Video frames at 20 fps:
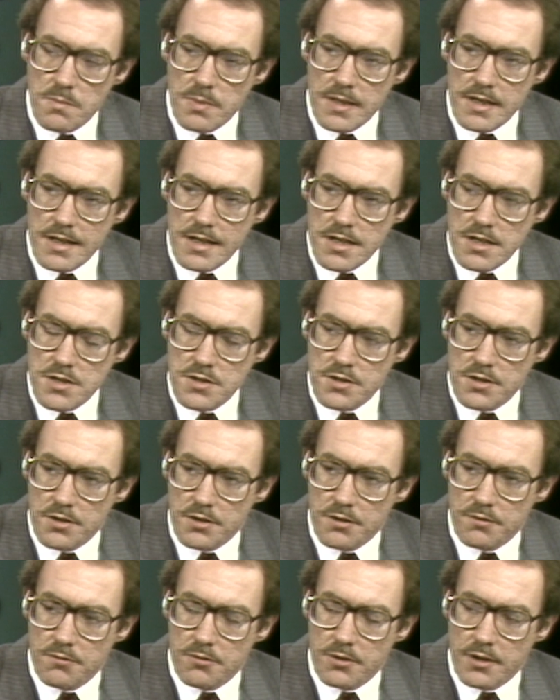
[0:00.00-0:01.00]
be
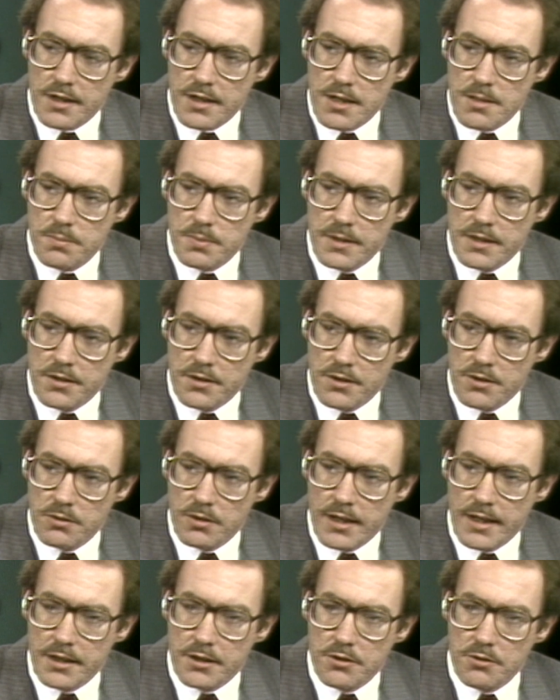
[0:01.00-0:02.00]
easier for a company, though,
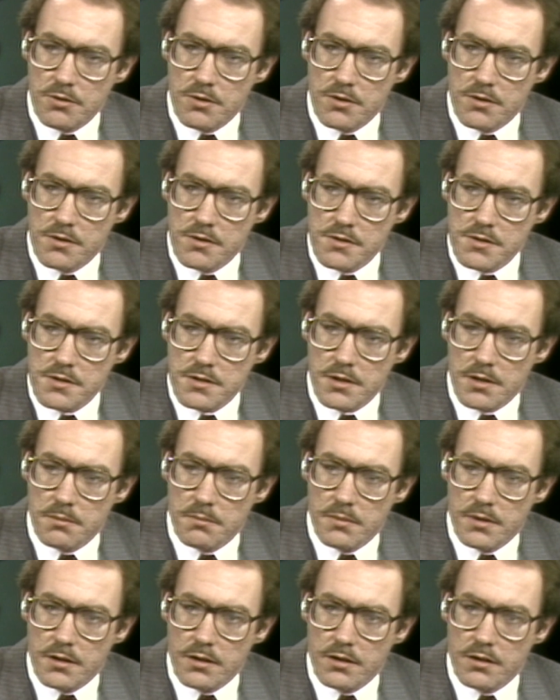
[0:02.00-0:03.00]
like yours,
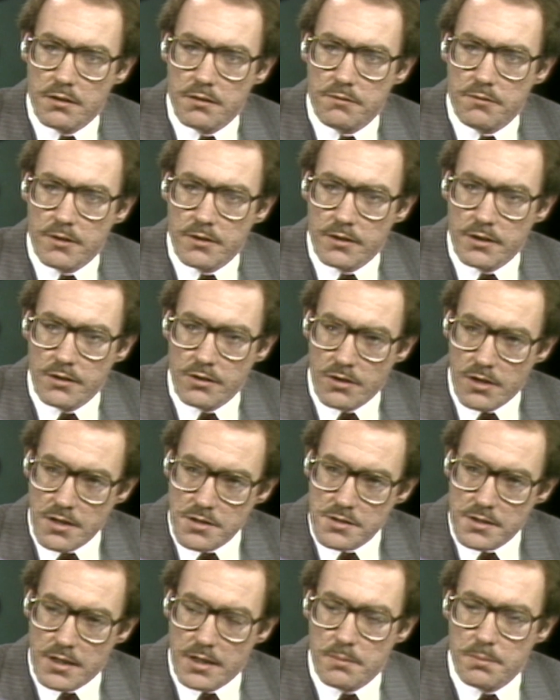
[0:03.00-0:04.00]
a fairly
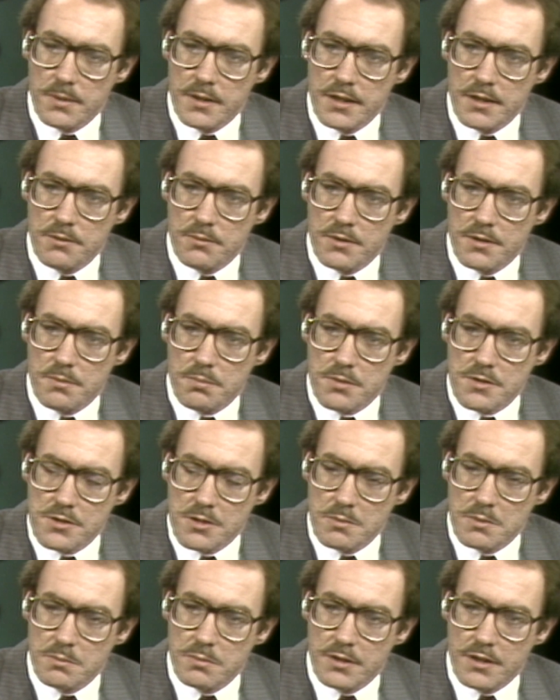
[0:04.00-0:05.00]
large company with
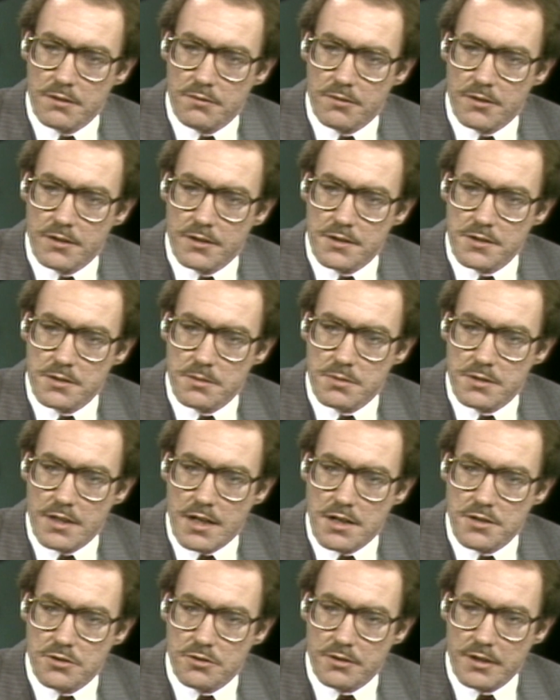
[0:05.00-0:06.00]
presumably a fairly
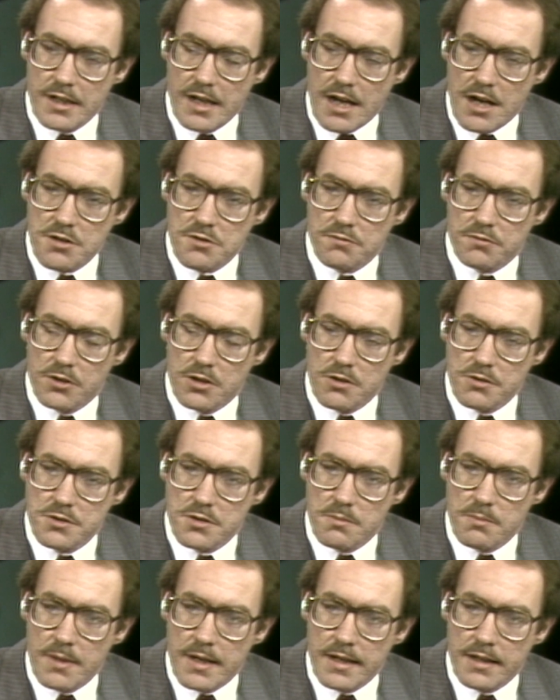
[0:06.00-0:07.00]
substantial cash flow,
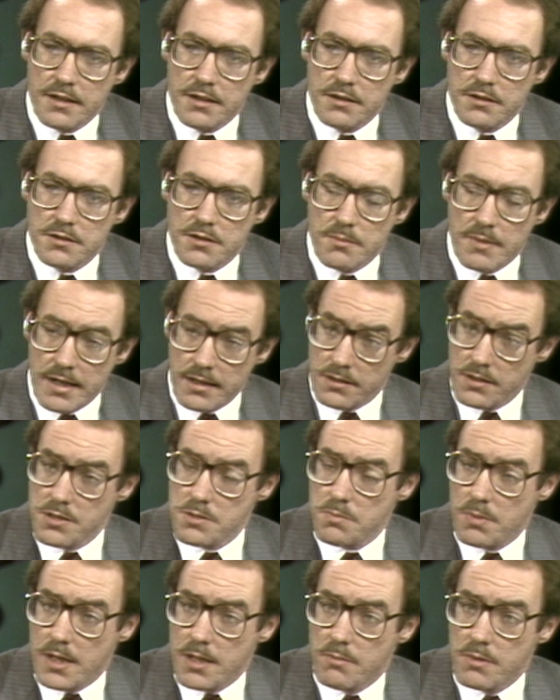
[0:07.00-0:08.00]
to make
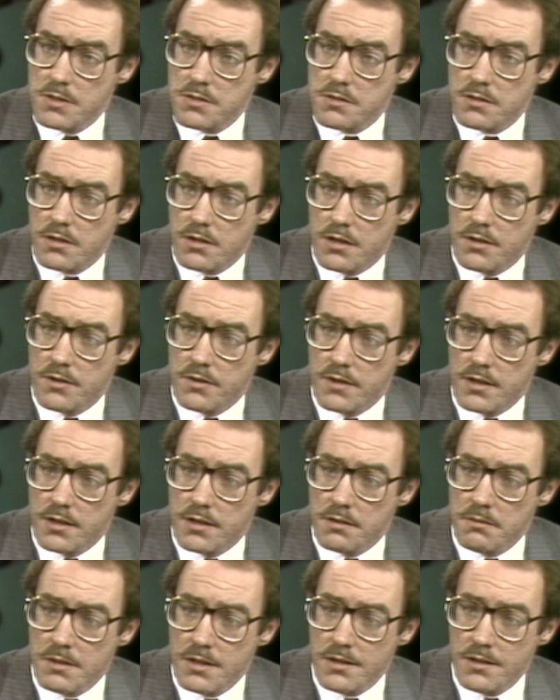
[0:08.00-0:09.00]
these payments, other than
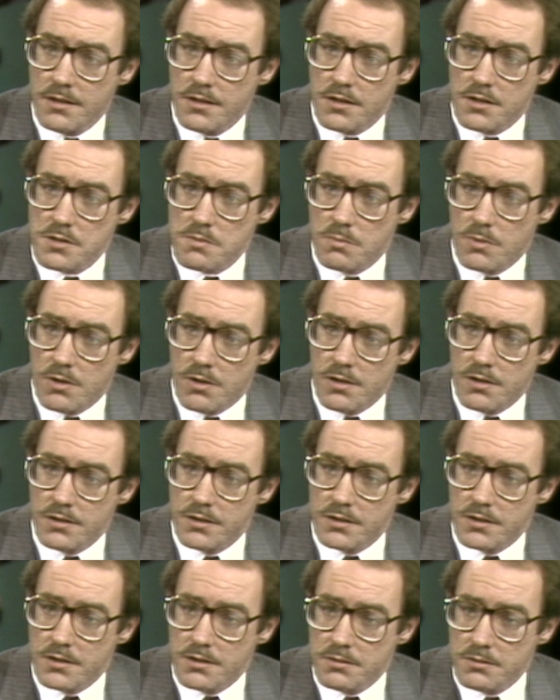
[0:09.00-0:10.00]
a
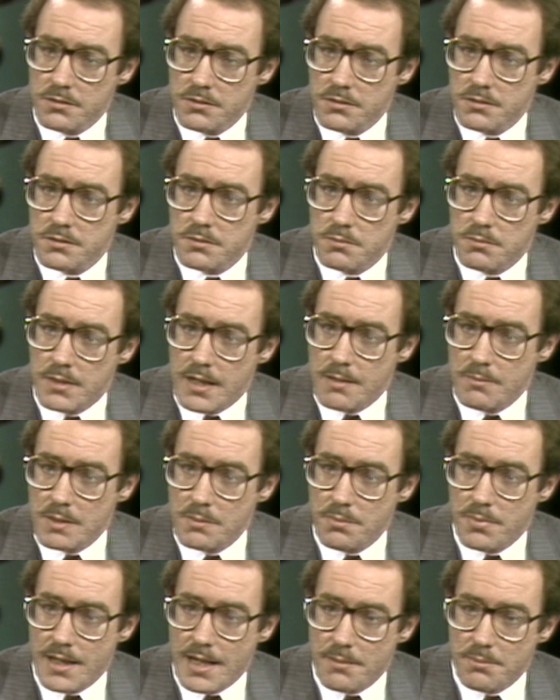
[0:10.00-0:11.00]
small
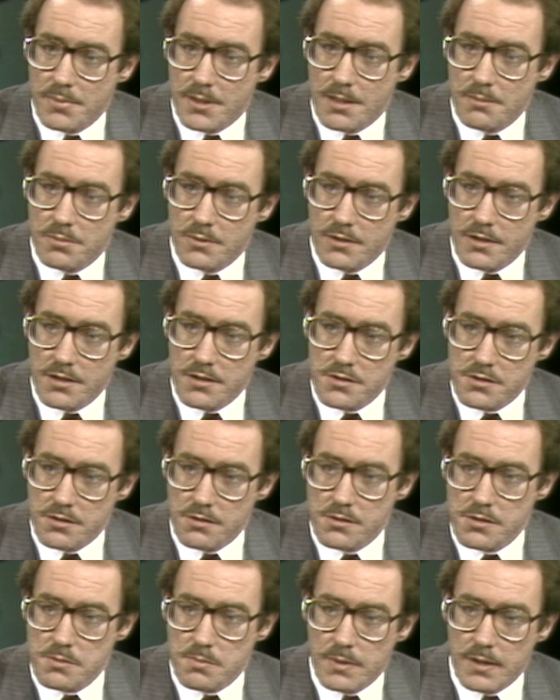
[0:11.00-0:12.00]
mom-and-pop operator,
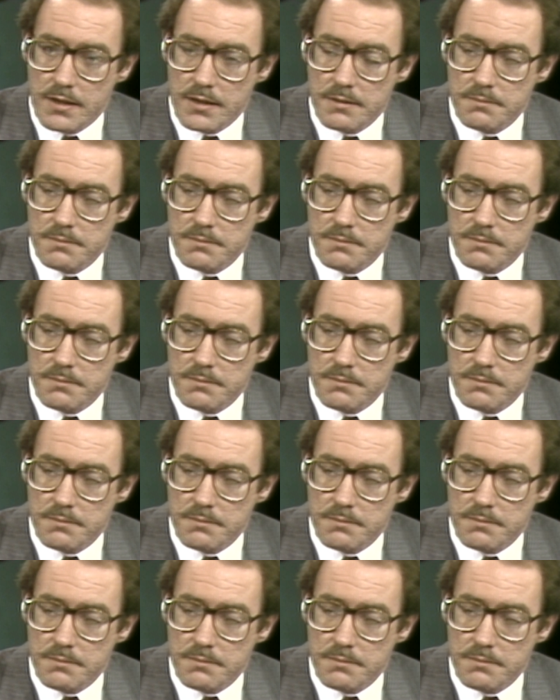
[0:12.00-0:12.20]
so to speak?